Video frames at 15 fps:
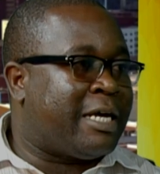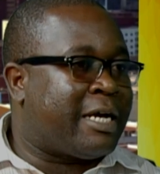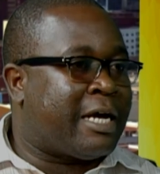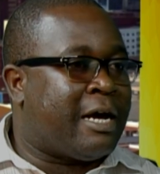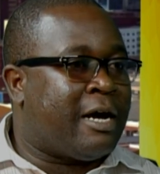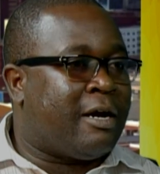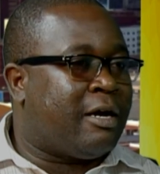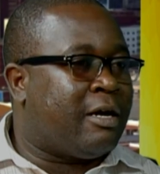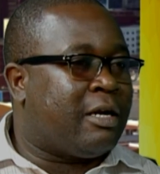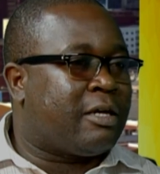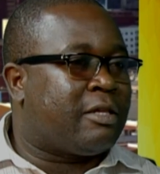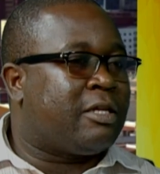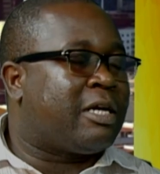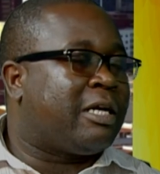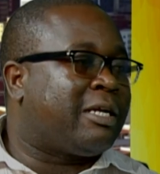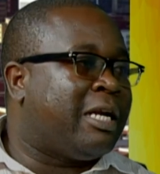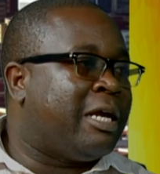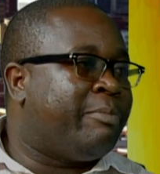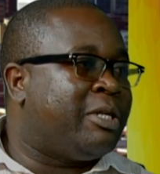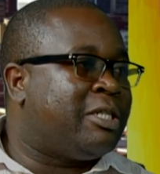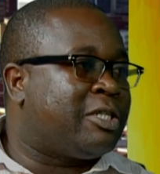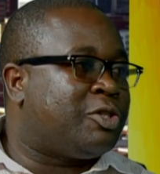like the
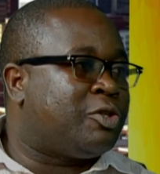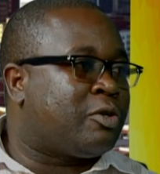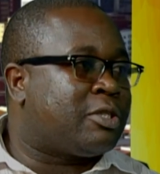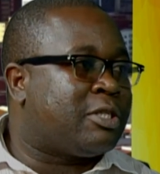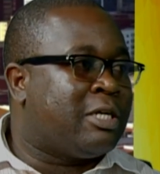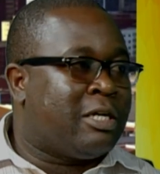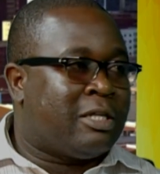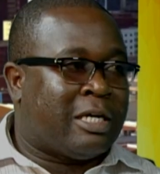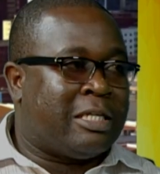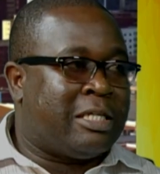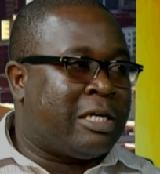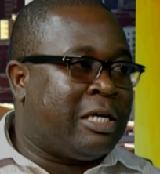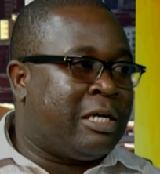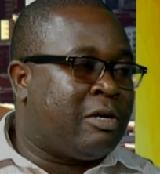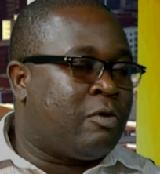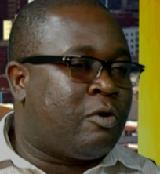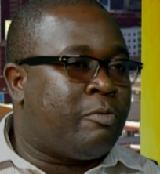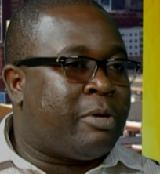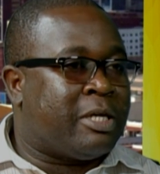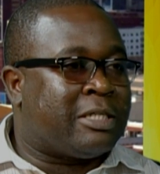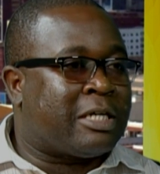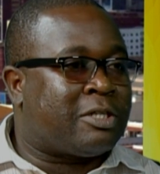climatic shocks that the
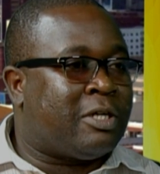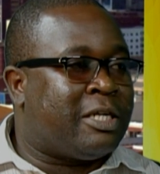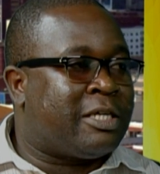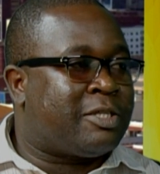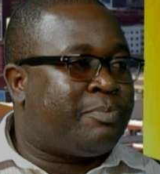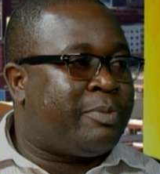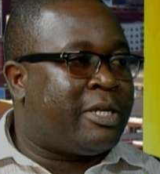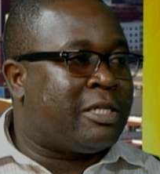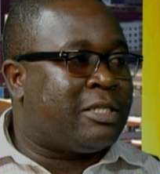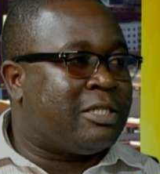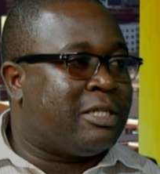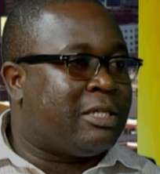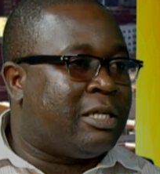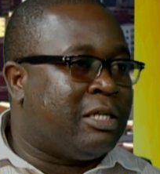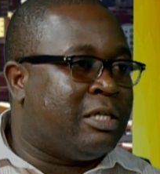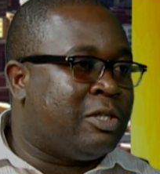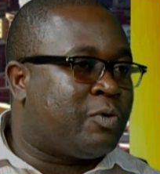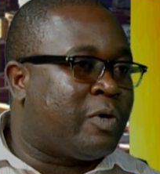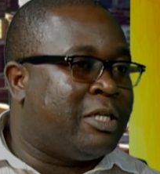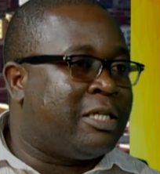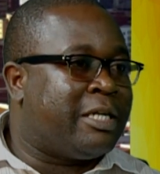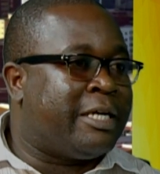economy has actually experienced in
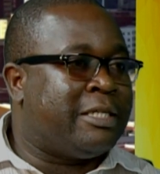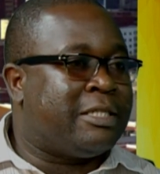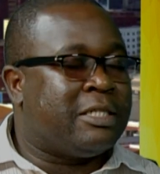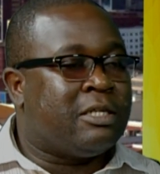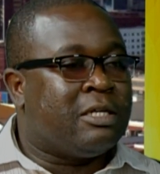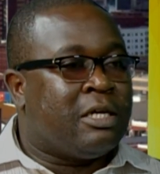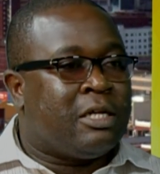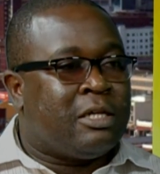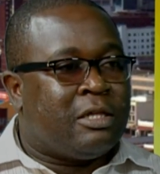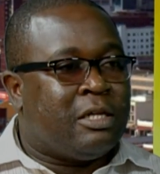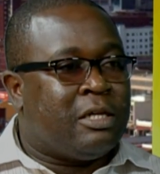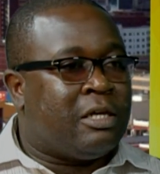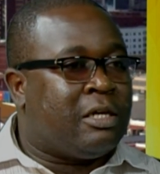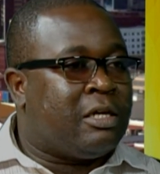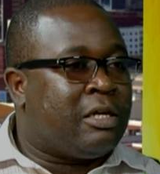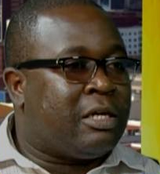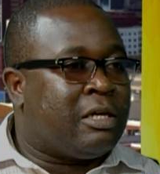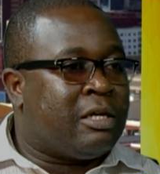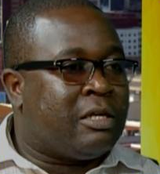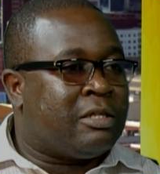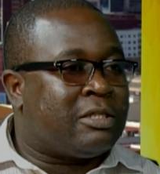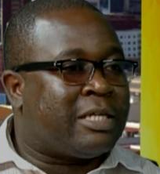2019,
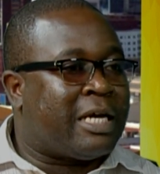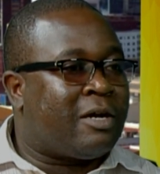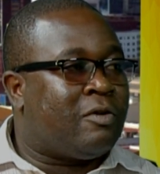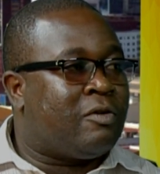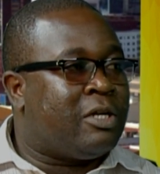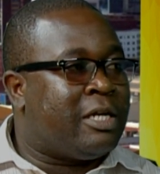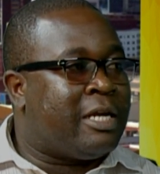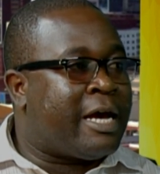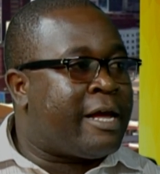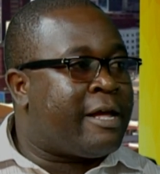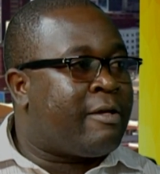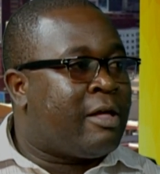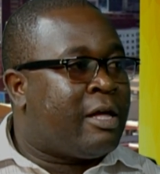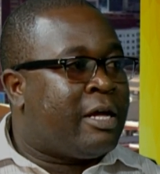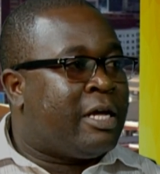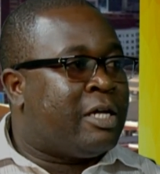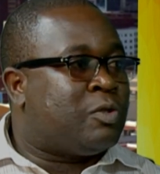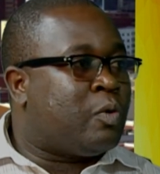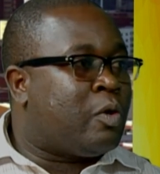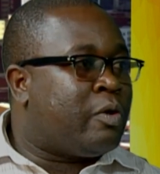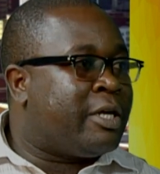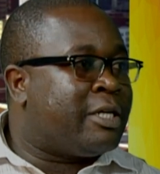the cyclone Idai, as
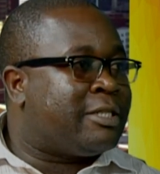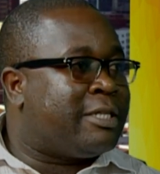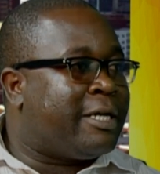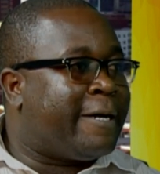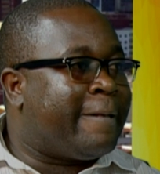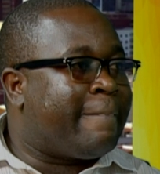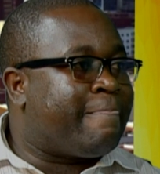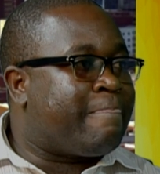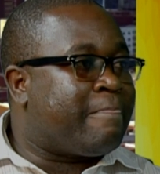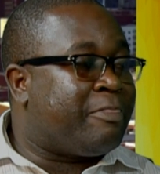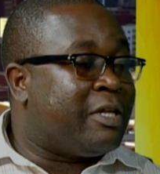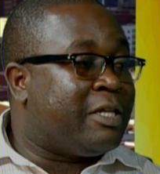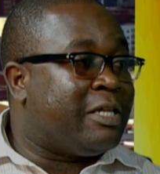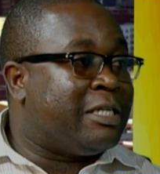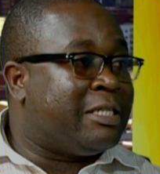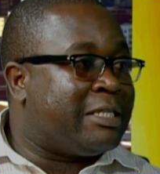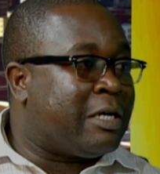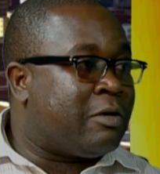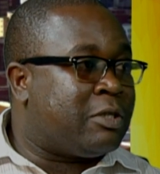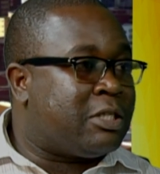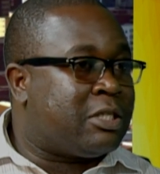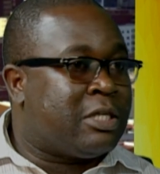well as the
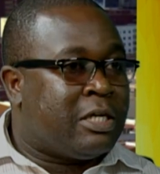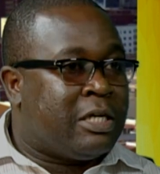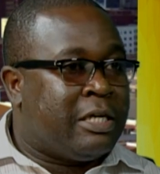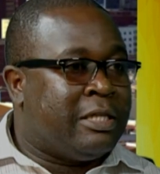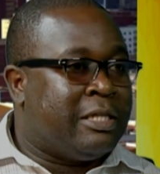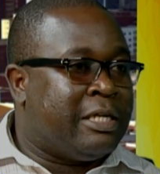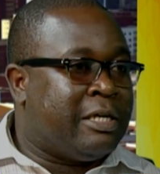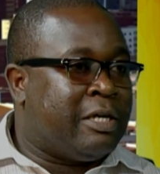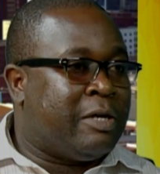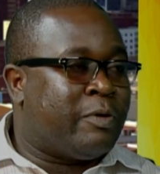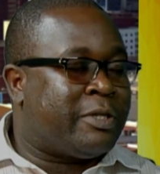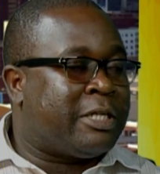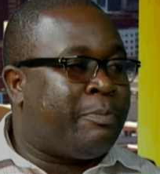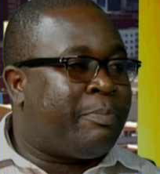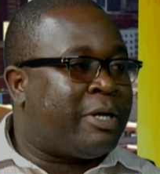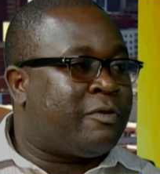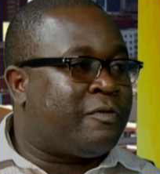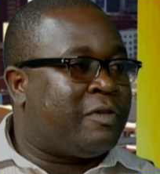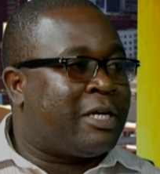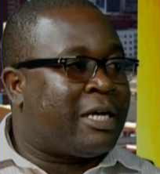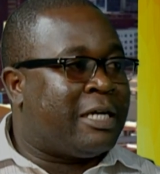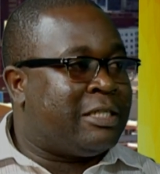drought in the western part of
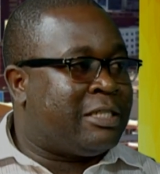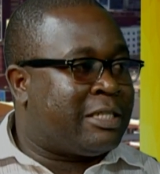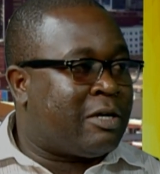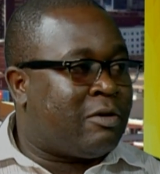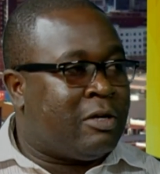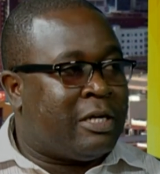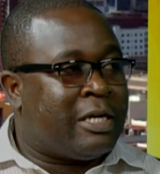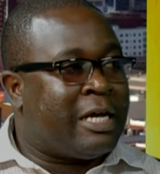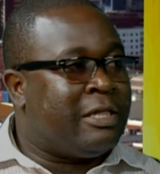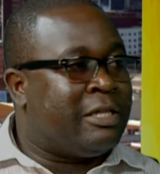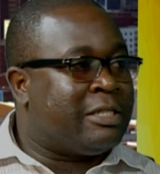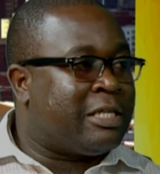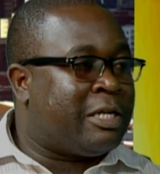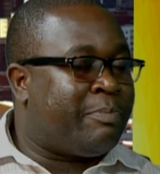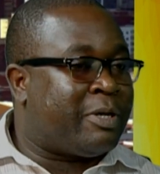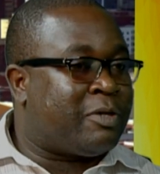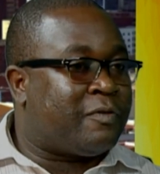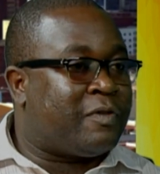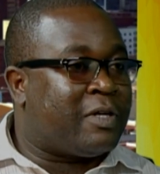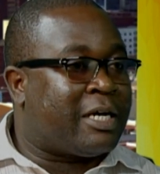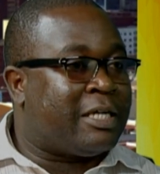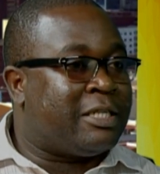the country, cyclone Idai in the eastern part of
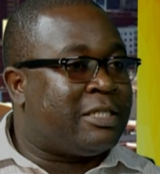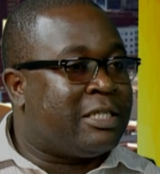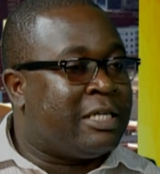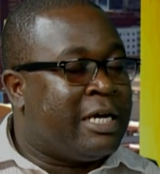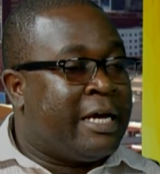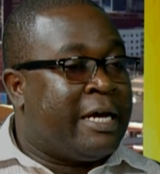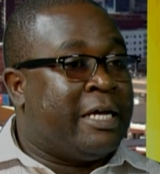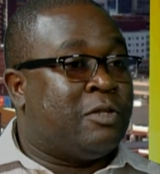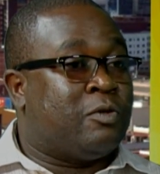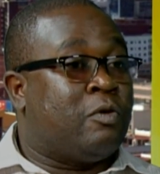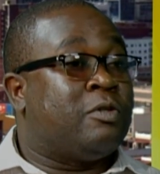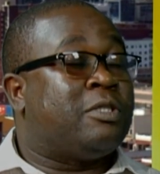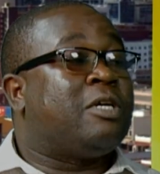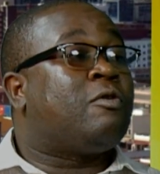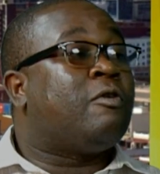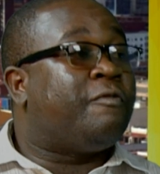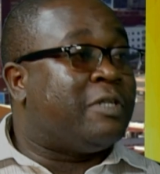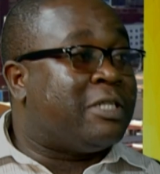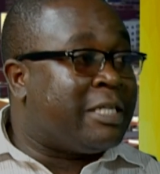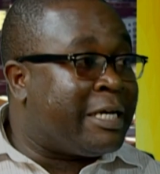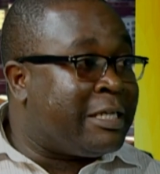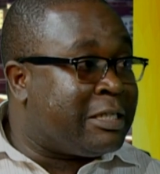the country, as well as the
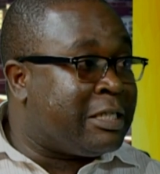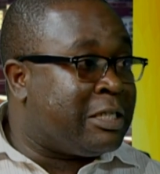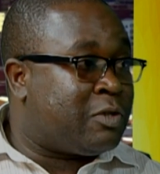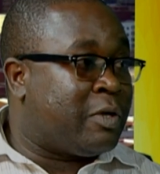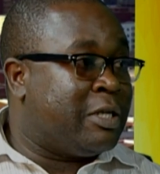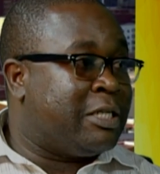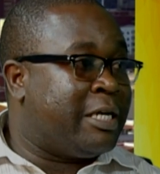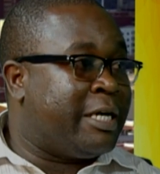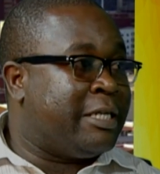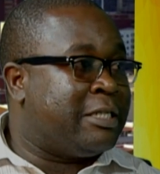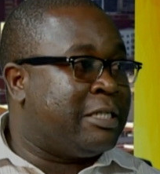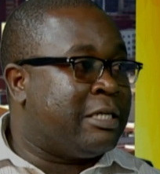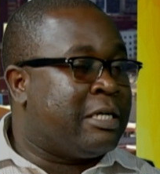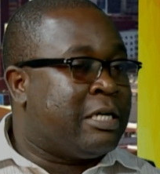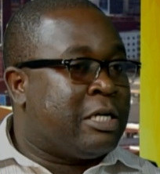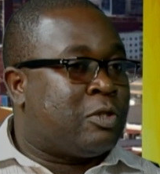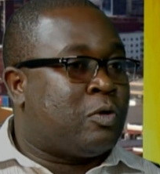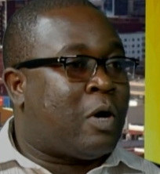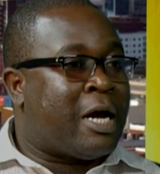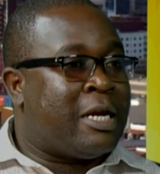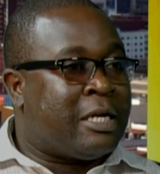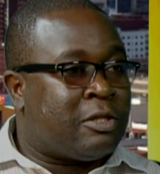COVID-19 in 2019.
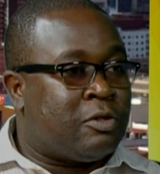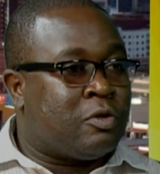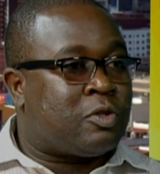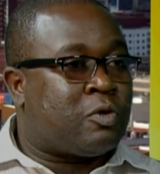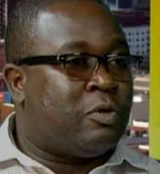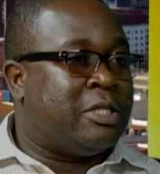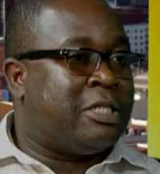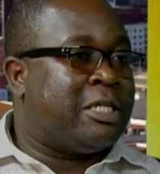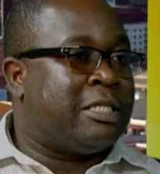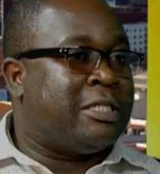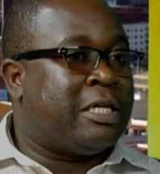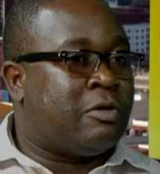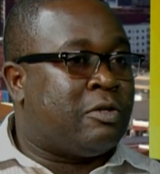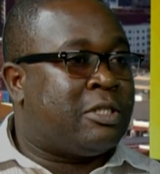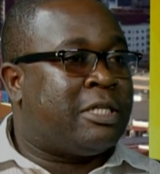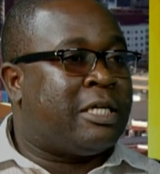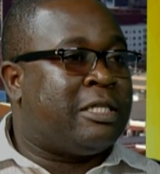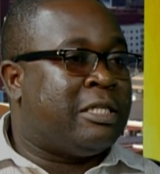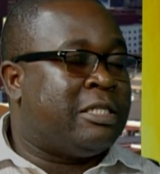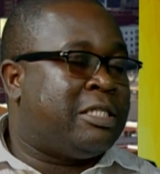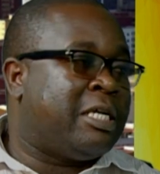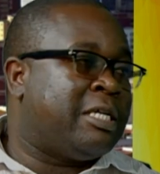So under those conditions, I would say
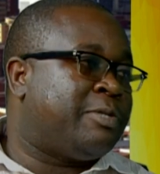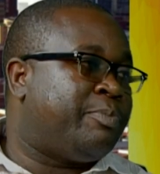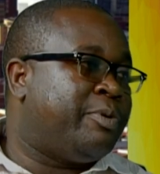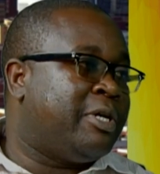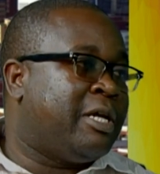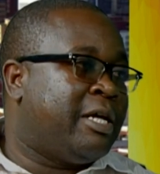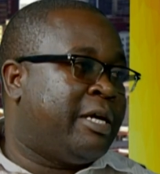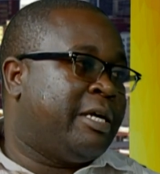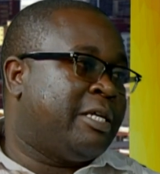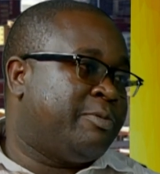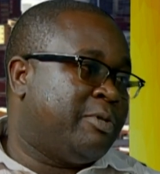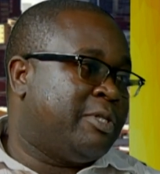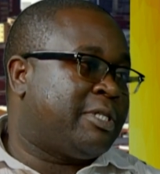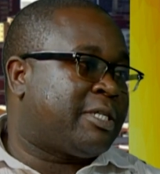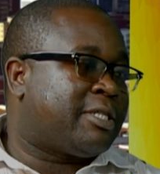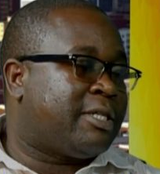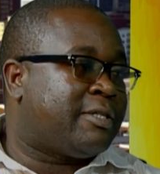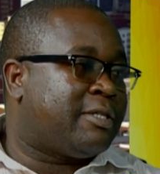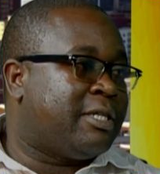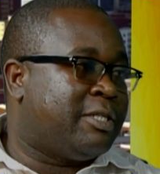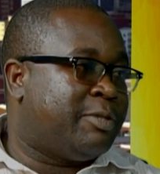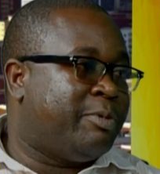the TSP has been a
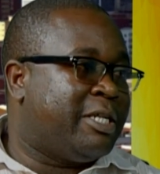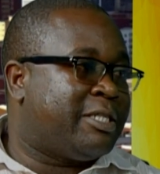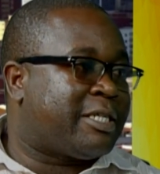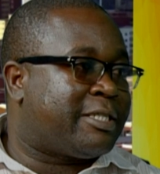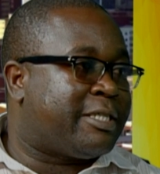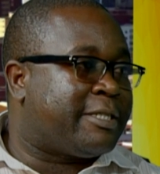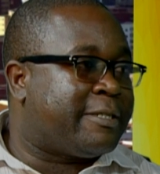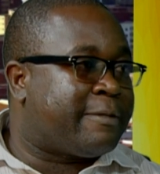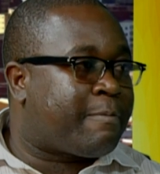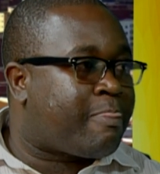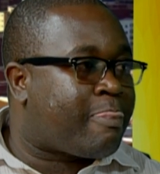success. It's been a success.